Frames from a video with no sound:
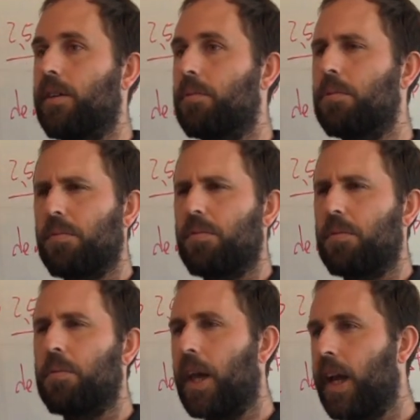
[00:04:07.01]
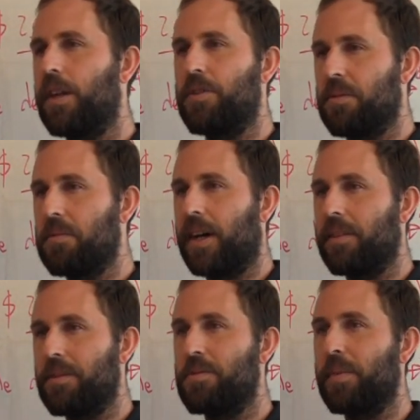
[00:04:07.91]
Well, you can't do that
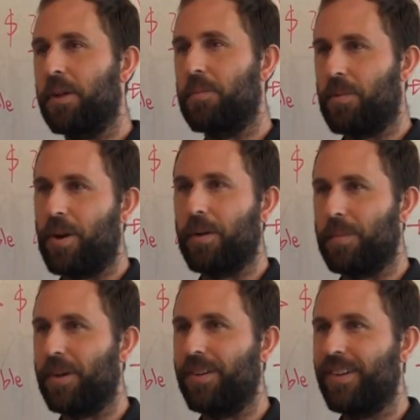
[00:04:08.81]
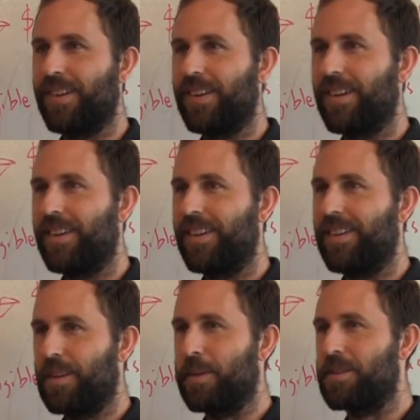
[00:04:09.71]
unless you make your product better.
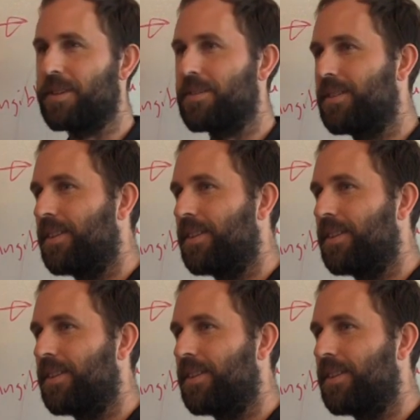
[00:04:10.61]
That makes sense?